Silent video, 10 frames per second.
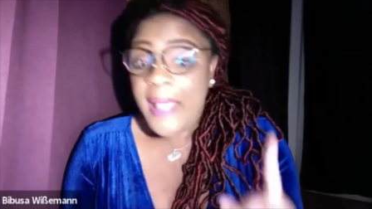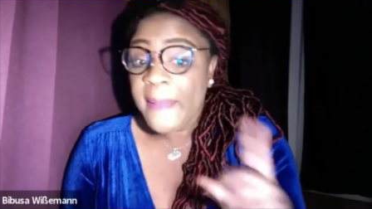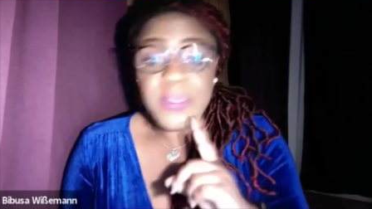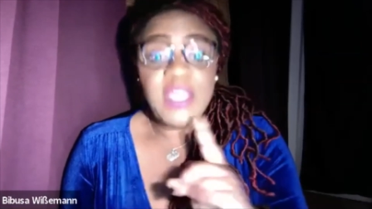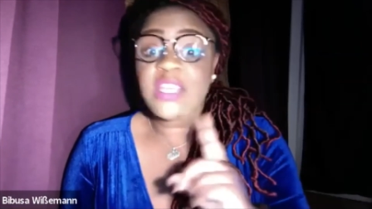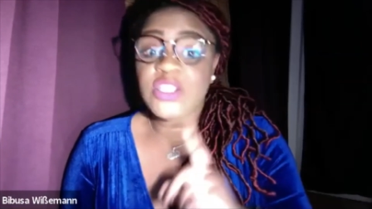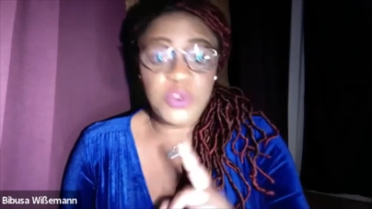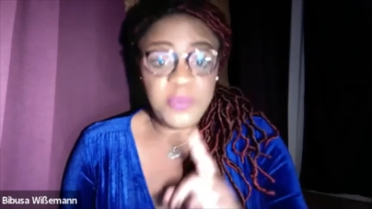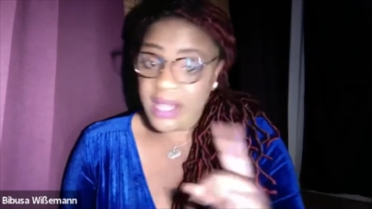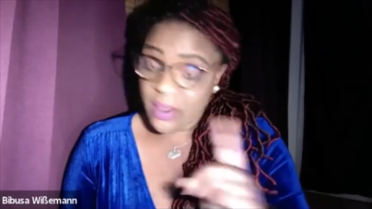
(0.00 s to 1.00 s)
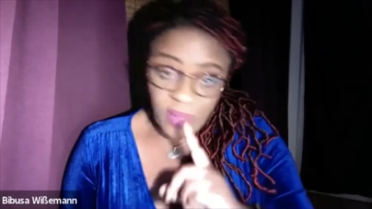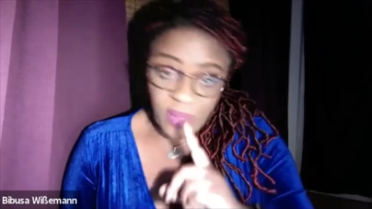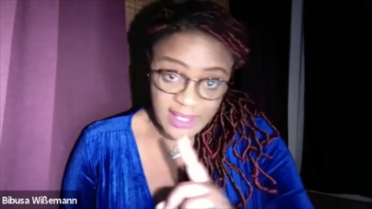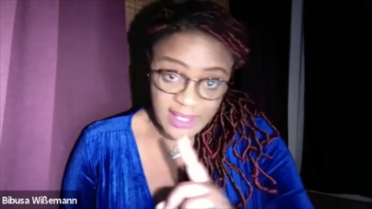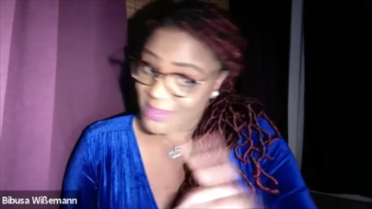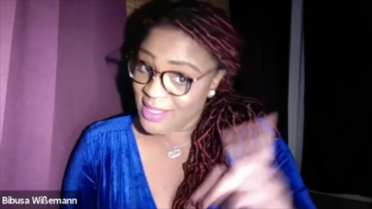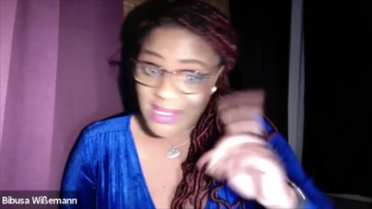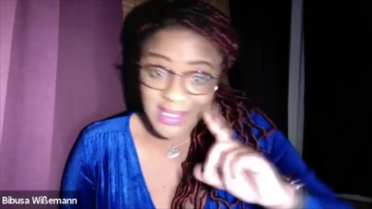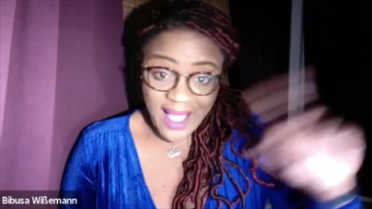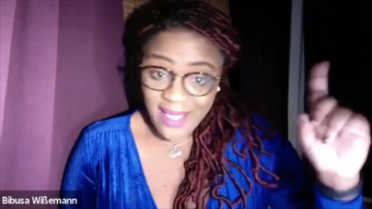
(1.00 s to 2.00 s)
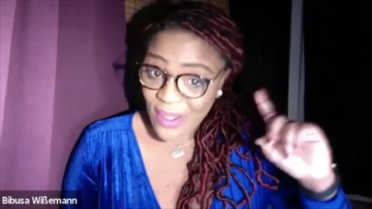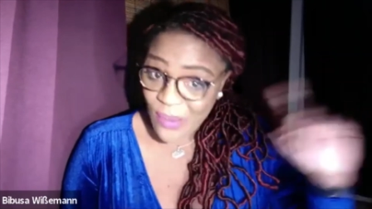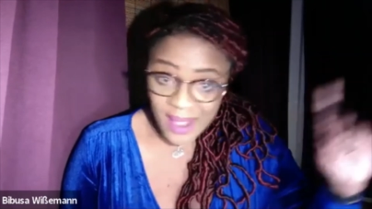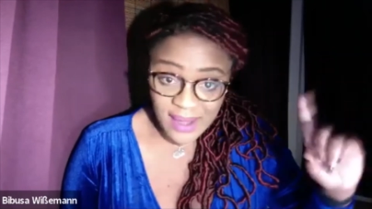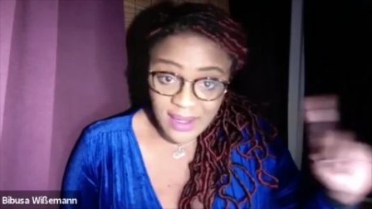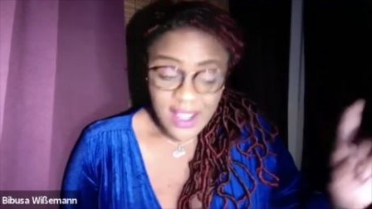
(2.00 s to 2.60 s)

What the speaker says: because she would be like, "Wait, this other one,